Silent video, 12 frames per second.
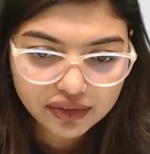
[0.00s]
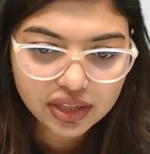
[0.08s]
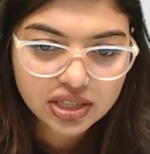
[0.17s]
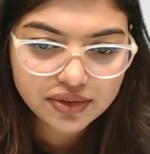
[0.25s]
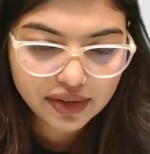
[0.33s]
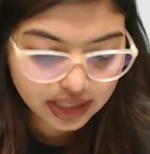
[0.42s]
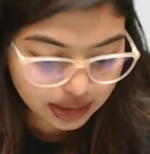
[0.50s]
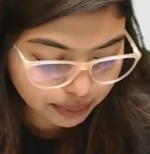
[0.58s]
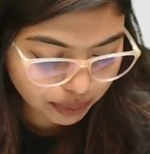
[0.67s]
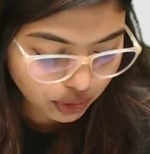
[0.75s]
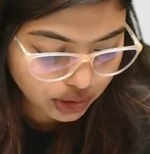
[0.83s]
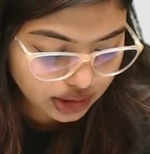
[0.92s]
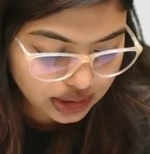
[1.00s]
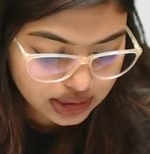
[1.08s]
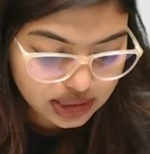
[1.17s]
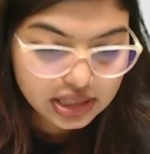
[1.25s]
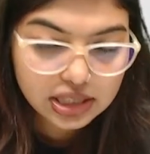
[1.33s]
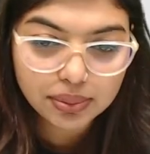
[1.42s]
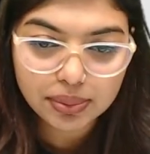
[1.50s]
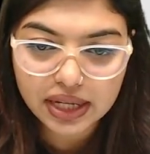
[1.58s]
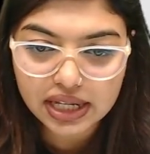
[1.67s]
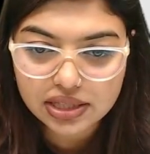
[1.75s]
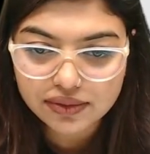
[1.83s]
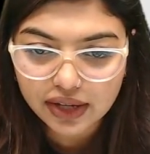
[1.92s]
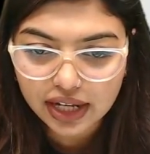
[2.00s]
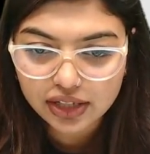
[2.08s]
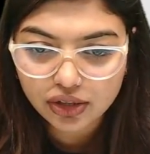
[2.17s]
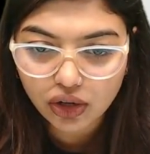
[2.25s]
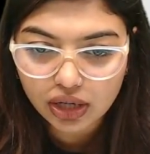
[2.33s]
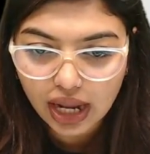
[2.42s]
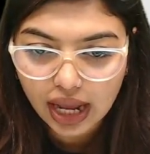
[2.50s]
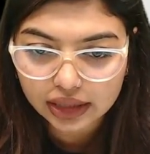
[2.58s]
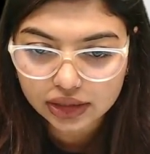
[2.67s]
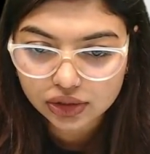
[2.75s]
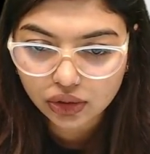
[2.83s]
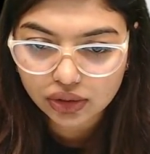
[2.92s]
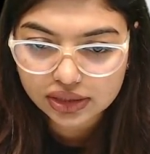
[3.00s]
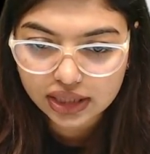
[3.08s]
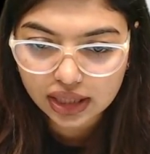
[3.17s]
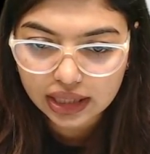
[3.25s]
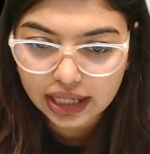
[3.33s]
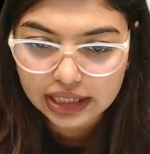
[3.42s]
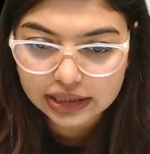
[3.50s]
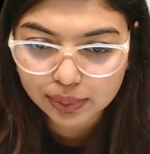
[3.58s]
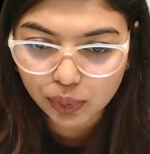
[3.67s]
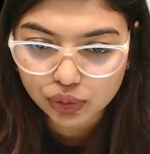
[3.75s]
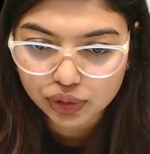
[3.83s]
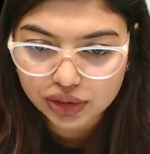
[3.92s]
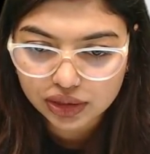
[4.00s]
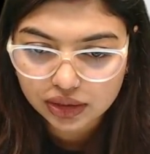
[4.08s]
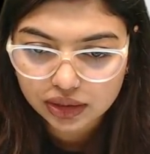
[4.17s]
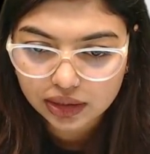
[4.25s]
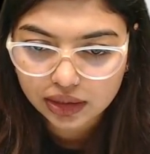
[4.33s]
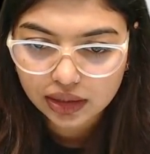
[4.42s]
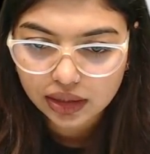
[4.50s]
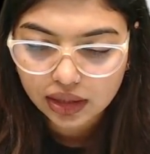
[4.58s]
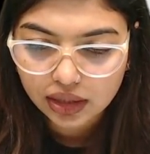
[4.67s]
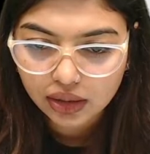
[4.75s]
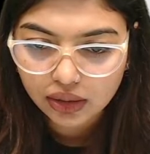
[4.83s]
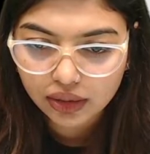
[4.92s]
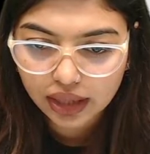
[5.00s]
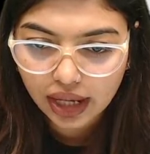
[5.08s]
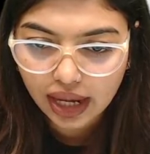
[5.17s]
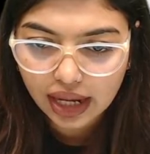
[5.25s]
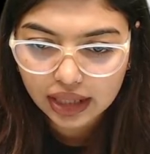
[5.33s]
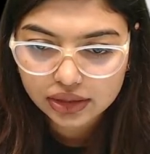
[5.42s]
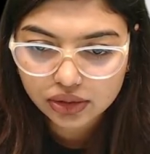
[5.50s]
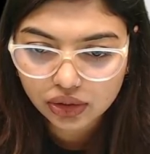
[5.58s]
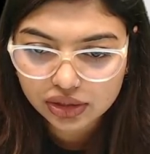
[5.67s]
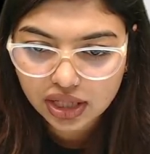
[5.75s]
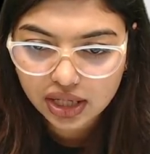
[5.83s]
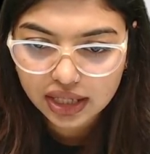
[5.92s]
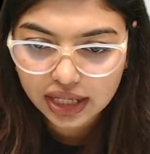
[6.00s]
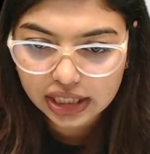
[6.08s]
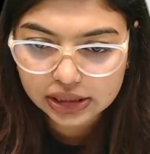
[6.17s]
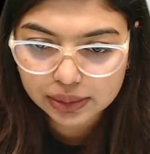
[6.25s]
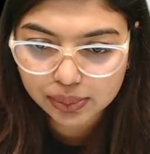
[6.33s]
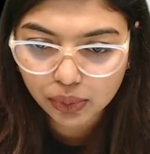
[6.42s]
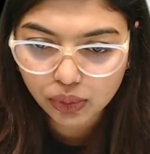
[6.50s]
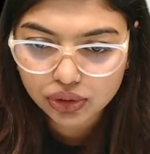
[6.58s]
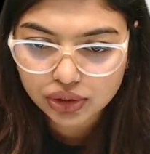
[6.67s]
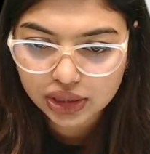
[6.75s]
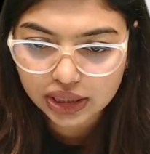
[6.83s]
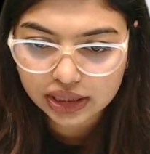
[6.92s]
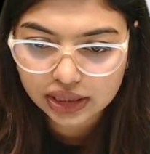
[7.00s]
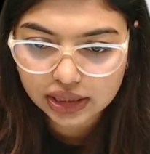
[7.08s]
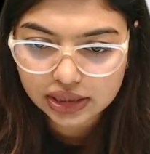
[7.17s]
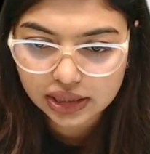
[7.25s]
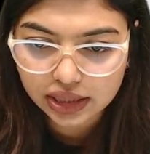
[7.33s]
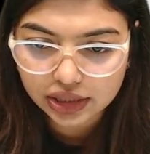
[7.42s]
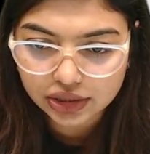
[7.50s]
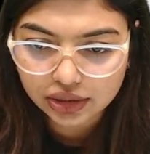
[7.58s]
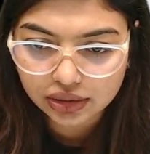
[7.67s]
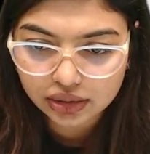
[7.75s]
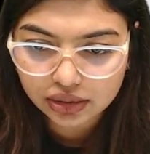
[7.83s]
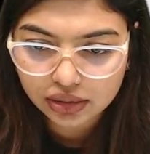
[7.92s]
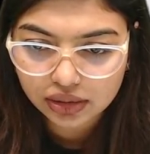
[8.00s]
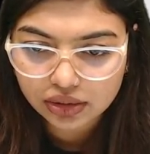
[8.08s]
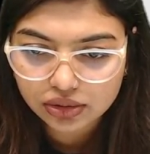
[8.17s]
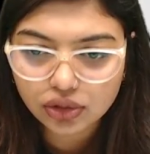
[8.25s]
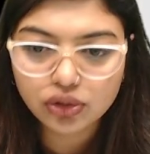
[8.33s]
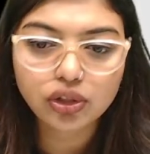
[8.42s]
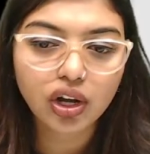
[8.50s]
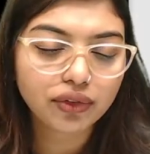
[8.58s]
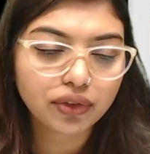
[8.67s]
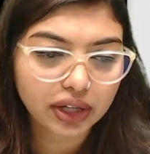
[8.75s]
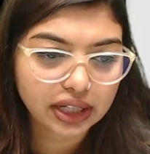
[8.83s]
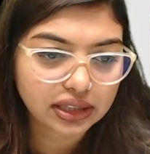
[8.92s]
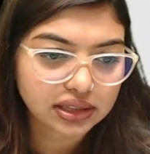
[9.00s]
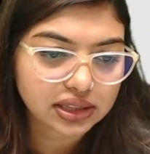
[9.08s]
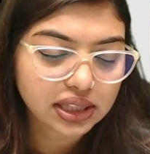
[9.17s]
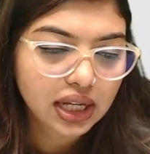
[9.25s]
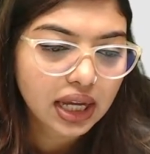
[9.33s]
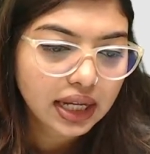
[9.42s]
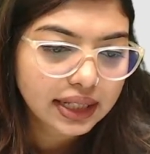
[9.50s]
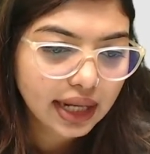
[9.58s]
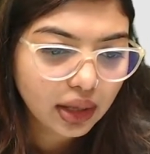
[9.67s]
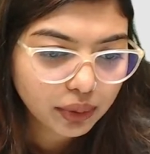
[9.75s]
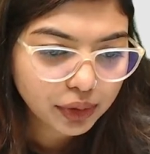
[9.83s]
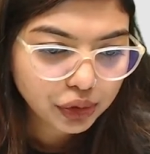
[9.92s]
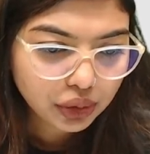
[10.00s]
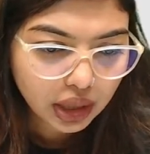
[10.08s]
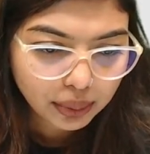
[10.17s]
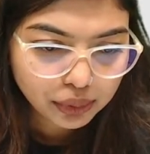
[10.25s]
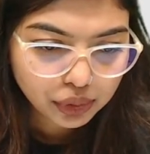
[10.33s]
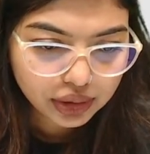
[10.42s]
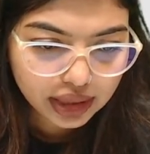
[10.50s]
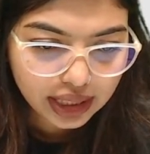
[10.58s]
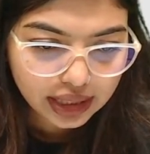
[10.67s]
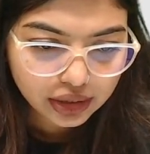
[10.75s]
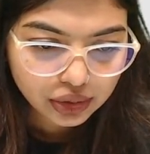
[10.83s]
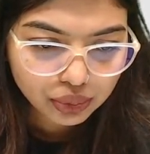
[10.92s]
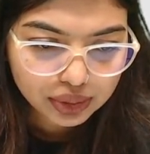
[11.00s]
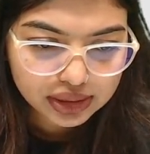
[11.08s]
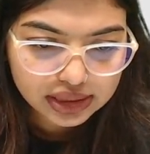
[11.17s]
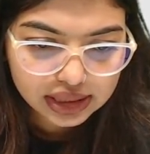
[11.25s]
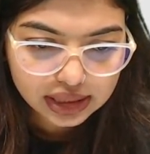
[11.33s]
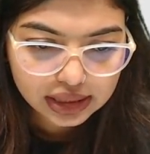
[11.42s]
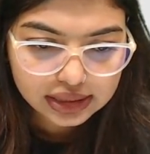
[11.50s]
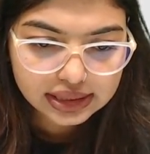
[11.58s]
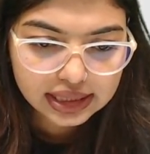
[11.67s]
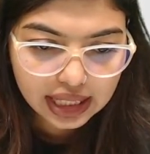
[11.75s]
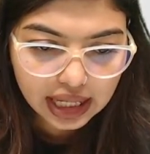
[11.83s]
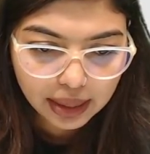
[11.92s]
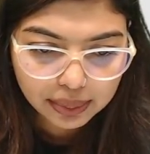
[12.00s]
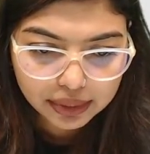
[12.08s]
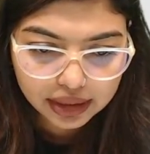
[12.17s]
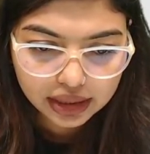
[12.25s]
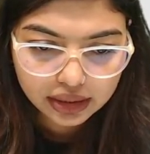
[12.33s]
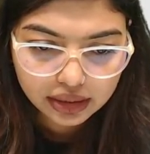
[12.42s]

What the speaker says: is very important. This is the place where your axons are exposed. Okay, axons are exposed in this region. So do not forget this. Now when you come to the end, you will see synaptic